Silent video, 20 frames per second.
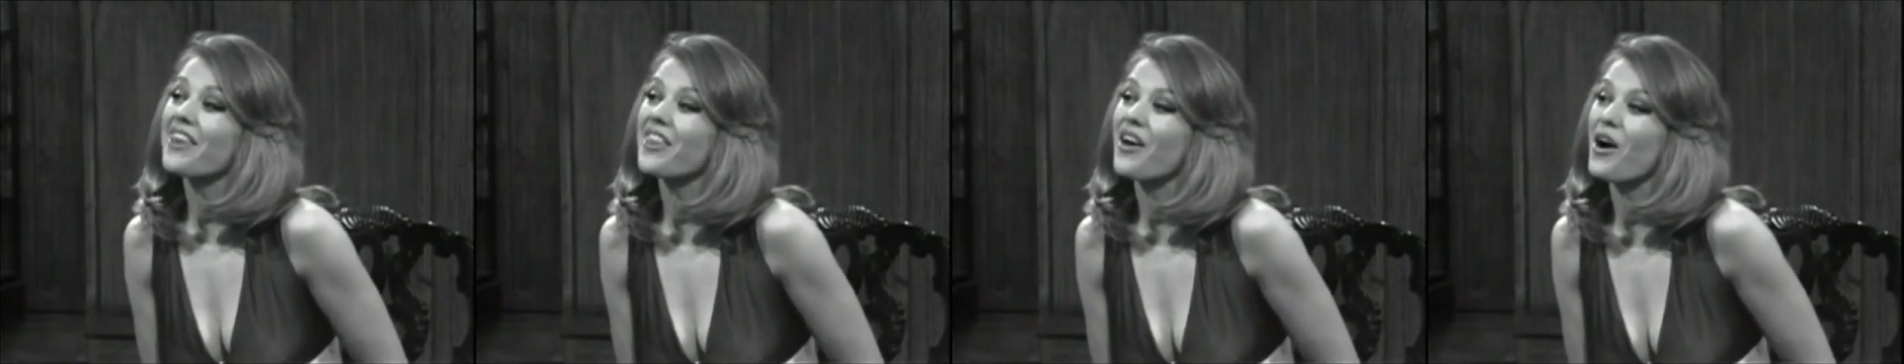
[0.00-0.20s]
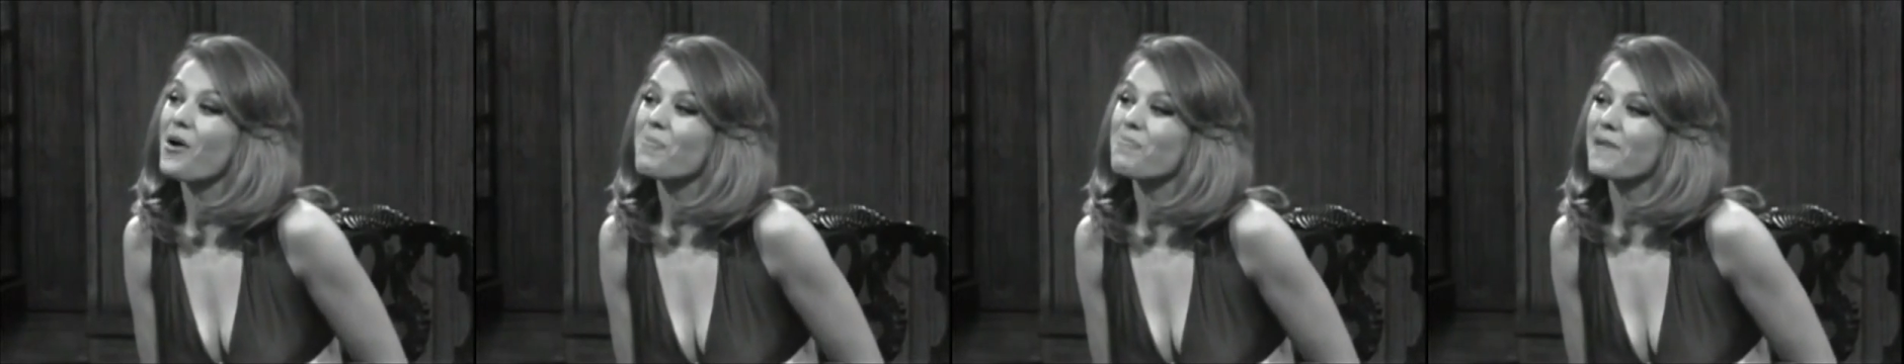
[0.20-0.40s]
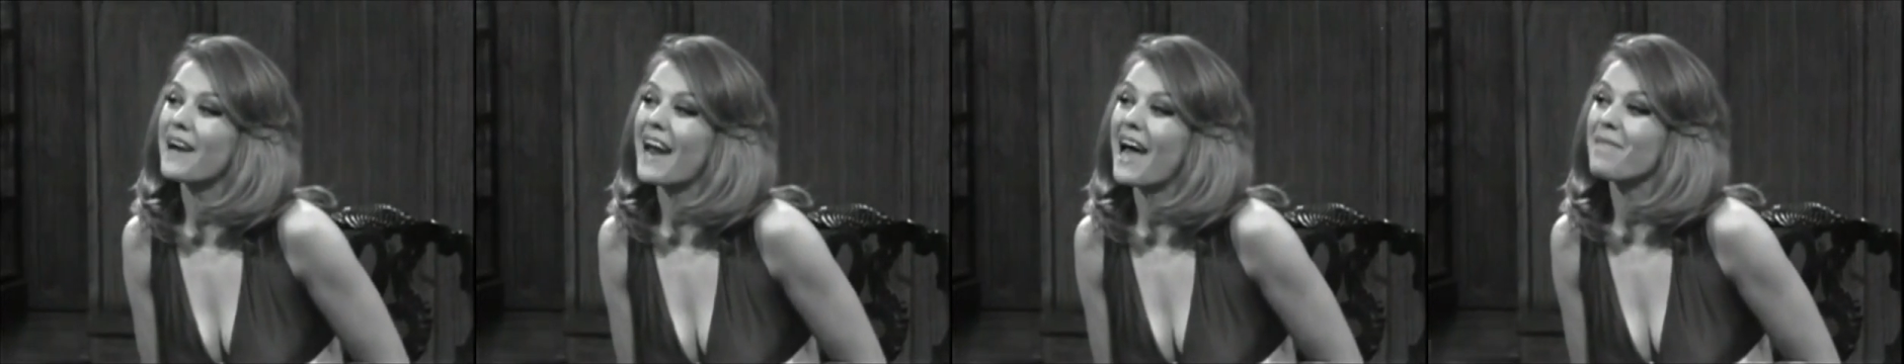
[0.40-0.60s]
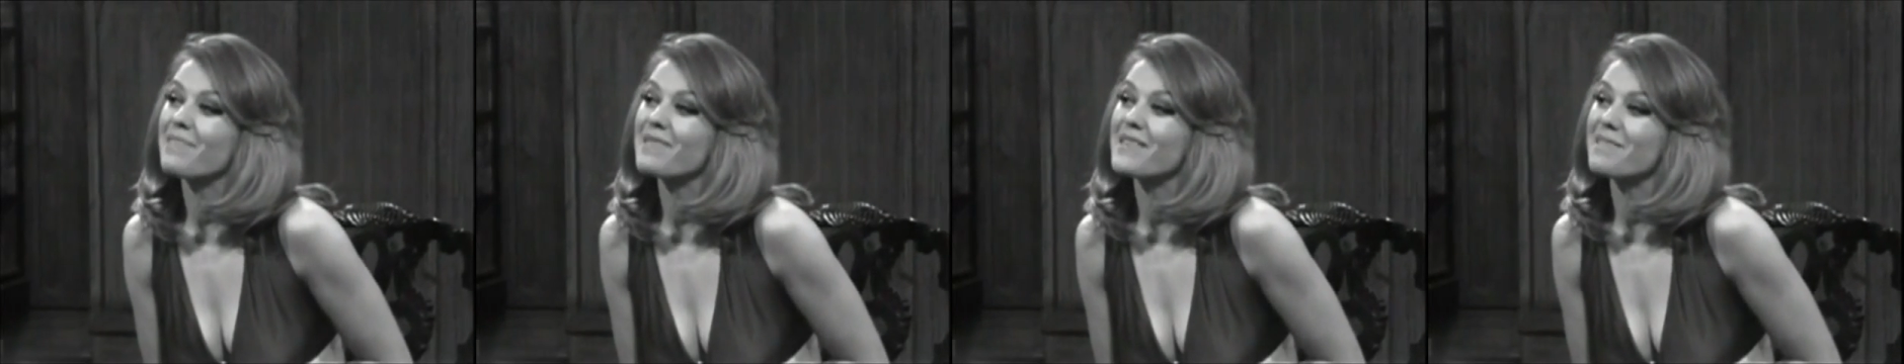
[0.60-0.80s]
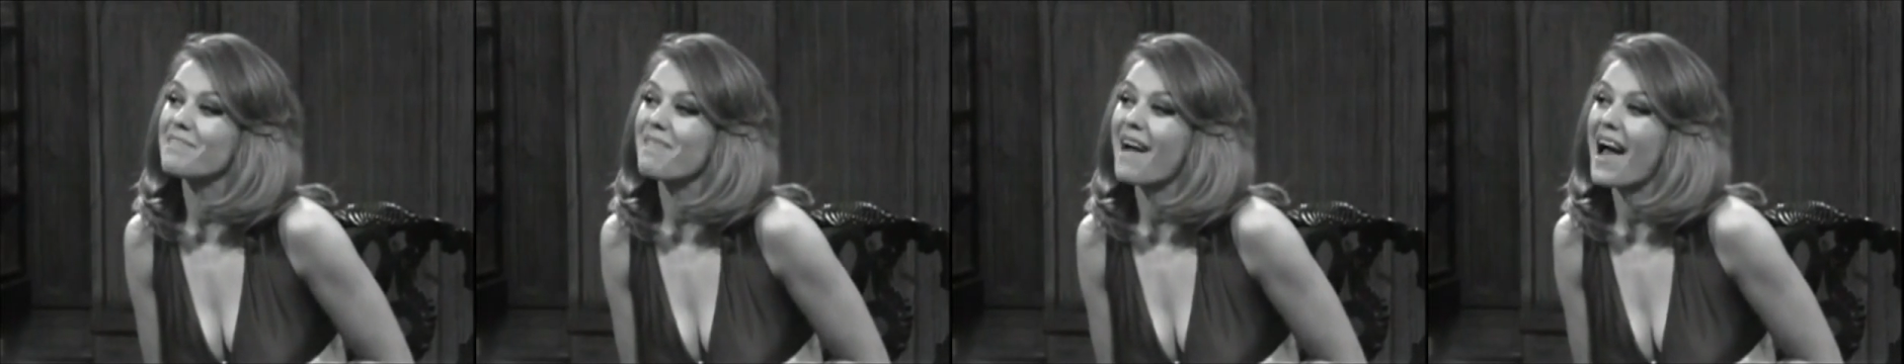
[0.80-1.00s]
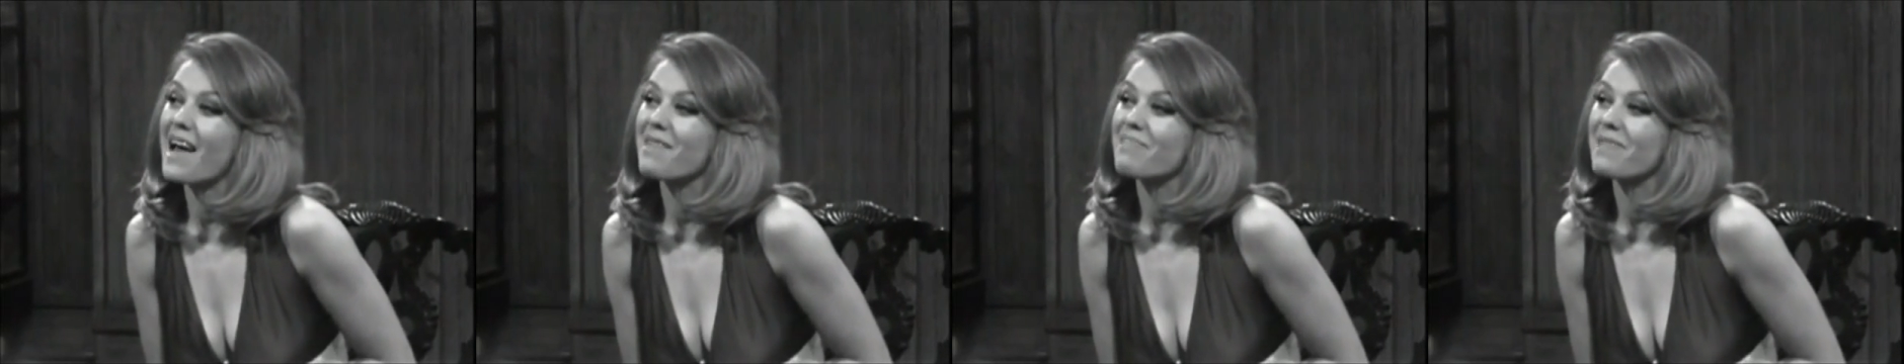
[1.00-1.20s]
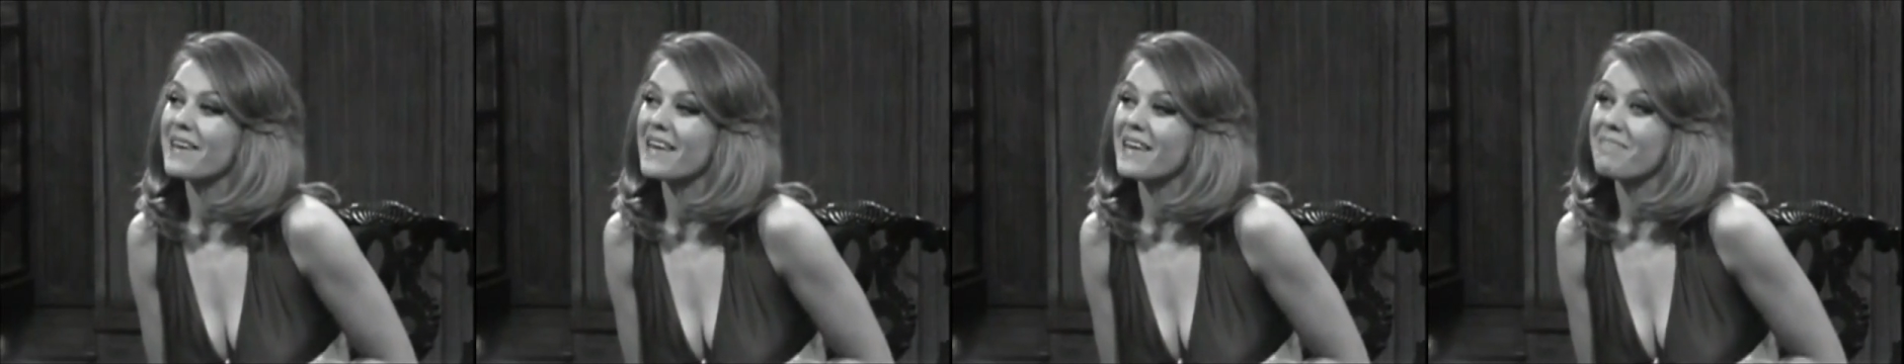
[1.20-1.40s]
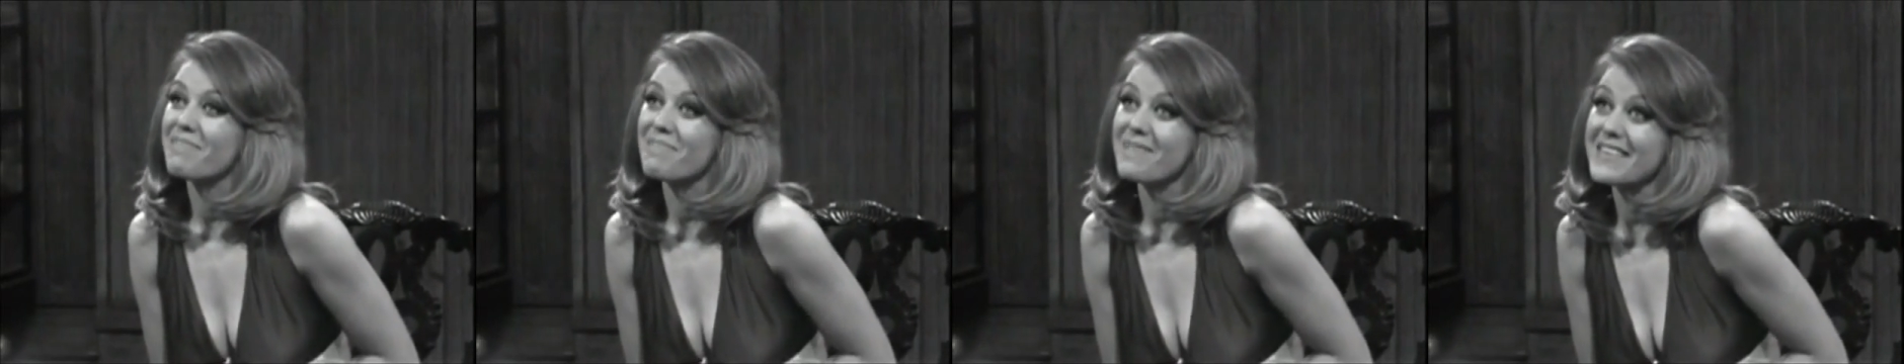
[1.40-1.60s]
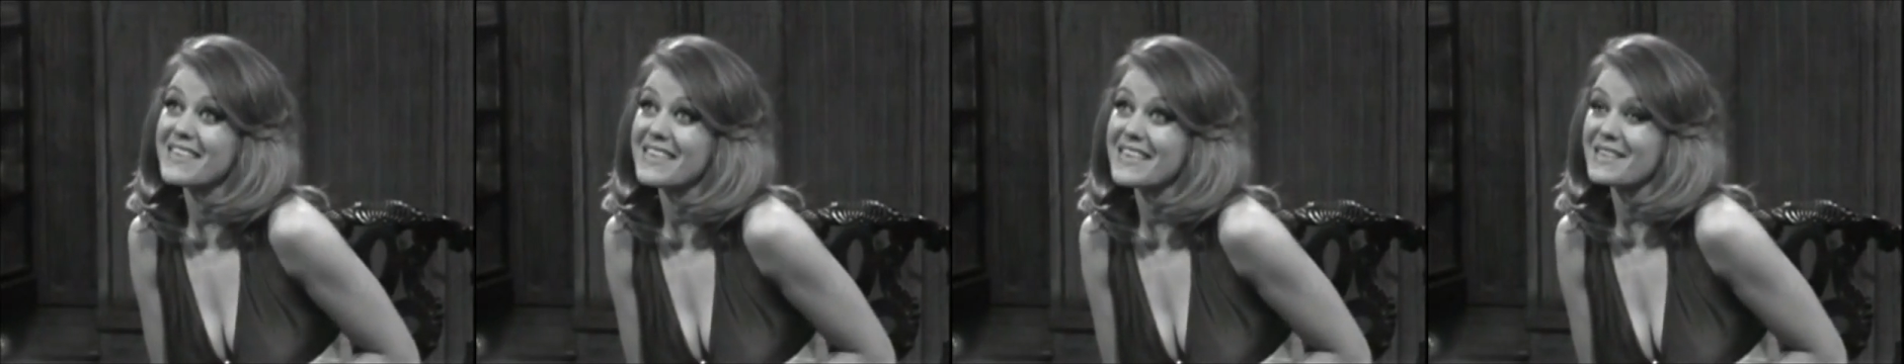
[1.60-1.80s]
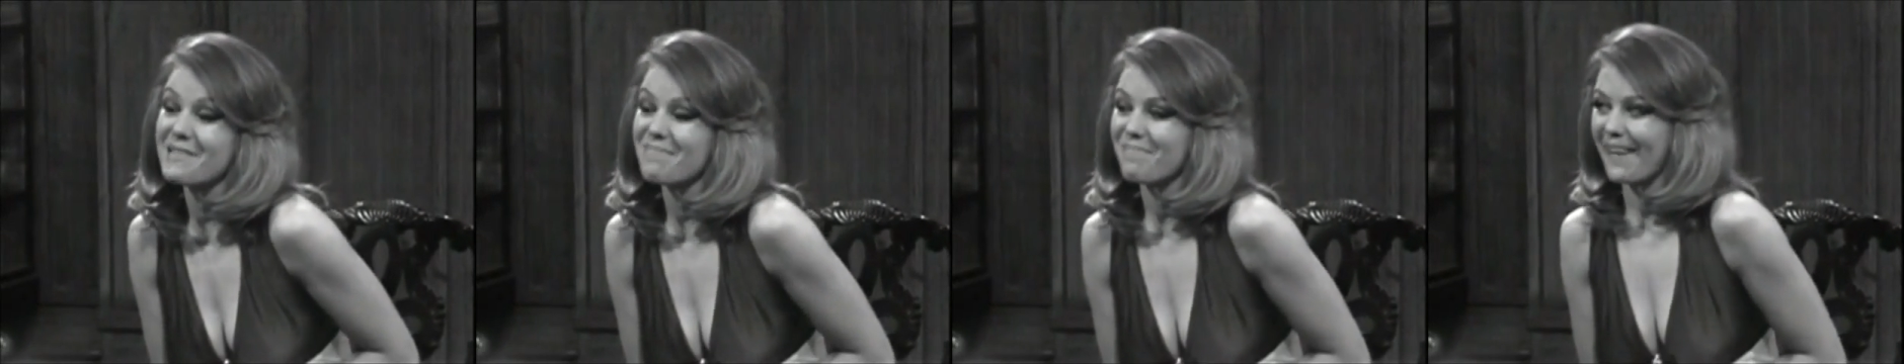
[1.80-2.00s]
thought perhaps it might be
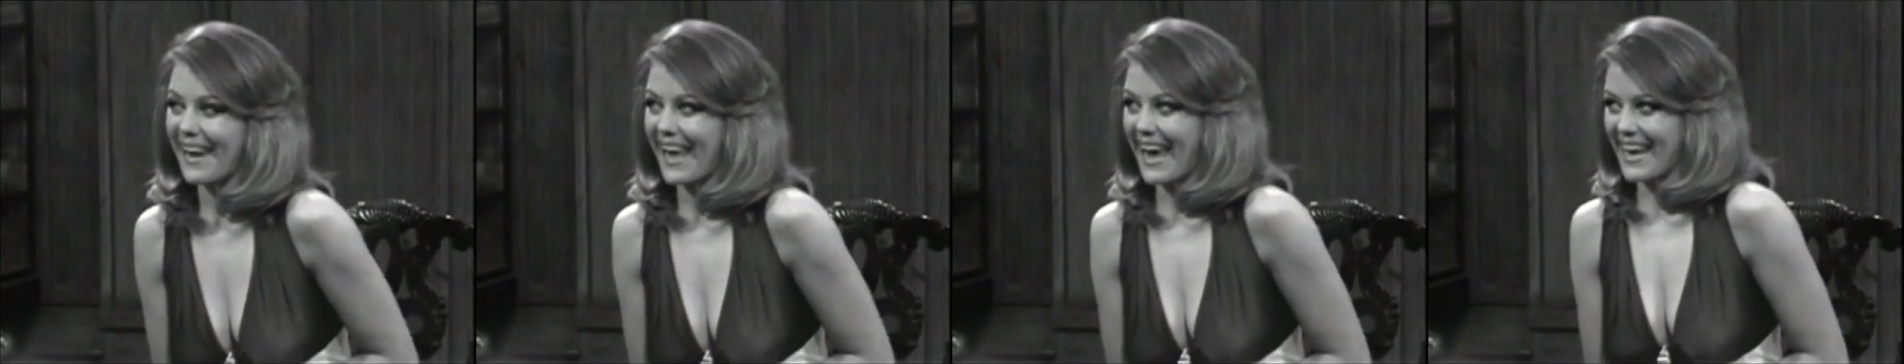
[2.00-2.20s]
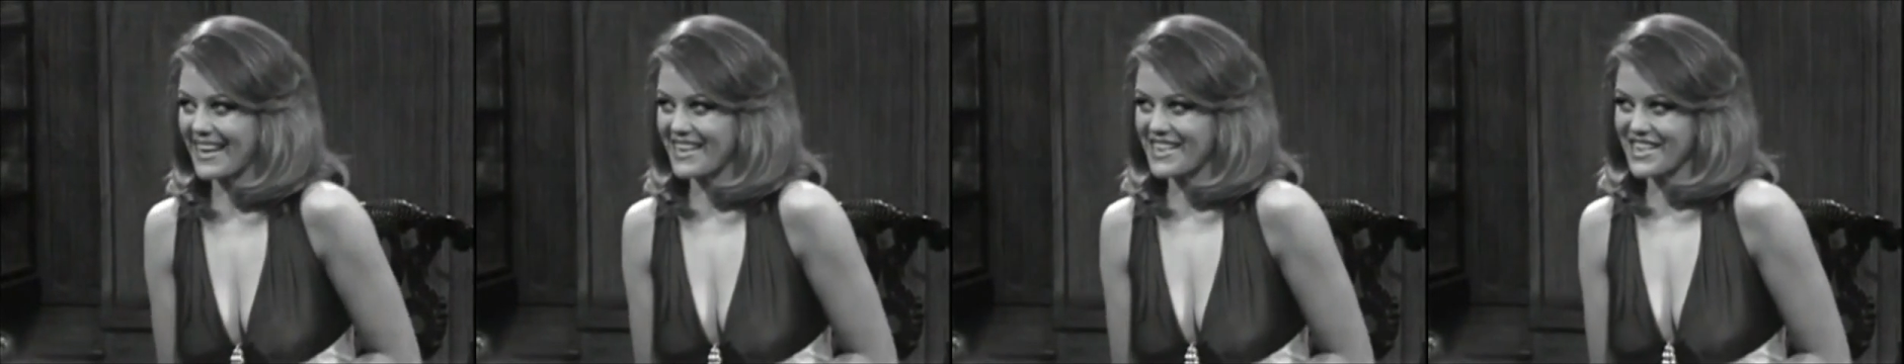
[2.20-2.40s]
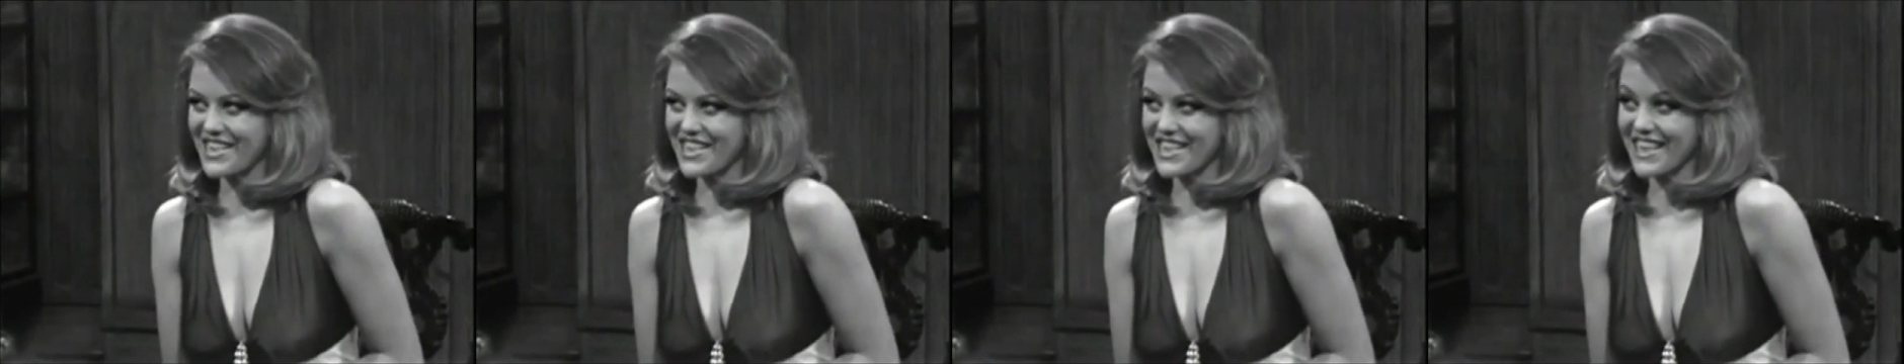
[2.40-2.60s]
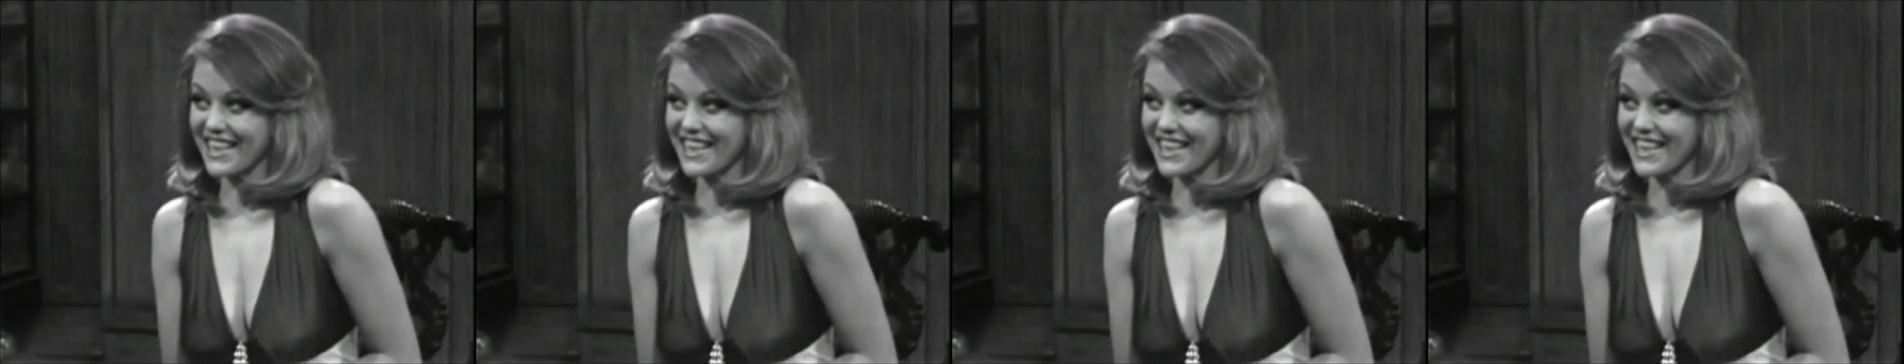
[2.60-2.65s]
Mrs. Pledge.